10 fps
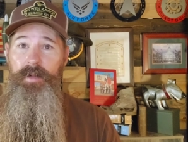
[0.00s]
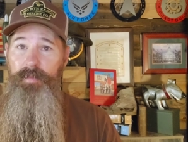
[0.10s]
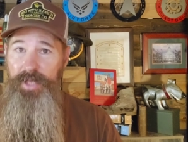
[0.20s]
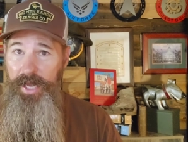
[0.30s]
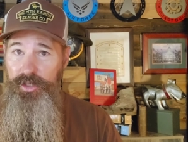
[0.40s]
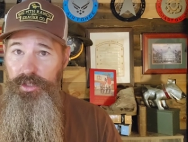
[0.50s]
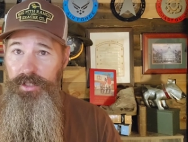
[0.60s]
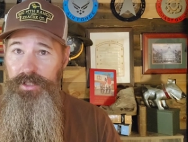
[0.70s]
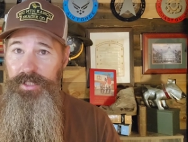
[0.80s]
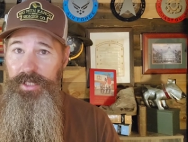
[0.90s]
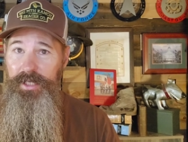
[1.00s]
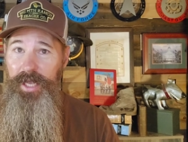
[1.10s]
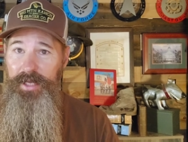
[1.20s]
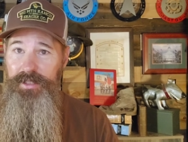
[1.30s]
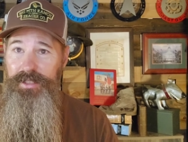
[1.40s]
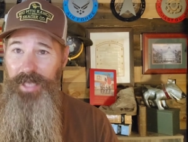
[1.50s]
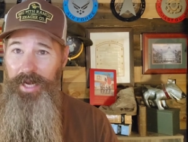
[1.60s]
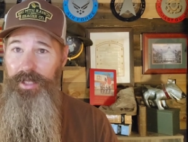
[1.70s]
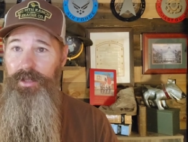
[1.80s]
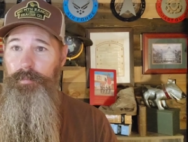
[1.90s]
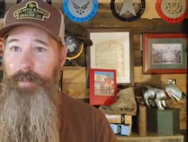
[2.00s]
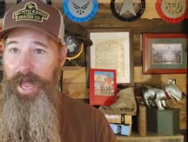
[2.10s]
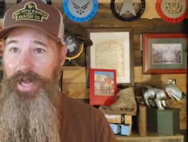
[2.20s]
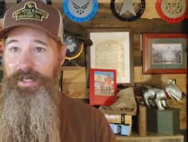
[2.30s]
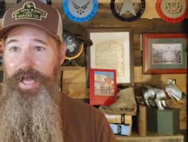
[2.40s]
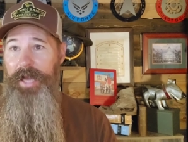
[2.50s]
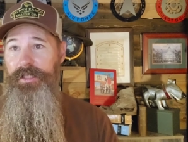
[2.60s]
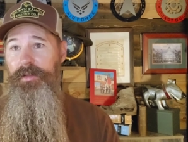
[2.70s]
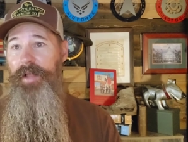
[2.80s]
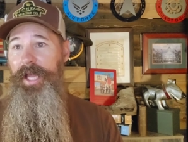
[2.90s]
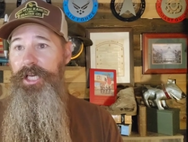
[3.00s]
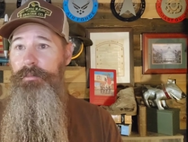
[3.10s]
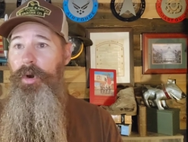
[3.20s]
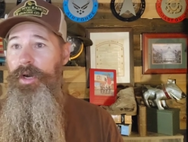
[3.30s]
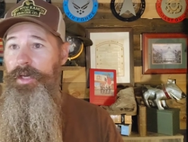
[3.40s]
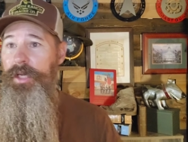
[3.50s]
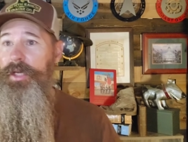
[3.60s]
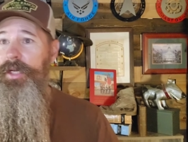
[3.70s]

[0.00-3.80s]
The agency has cited the PACT Act, a landmark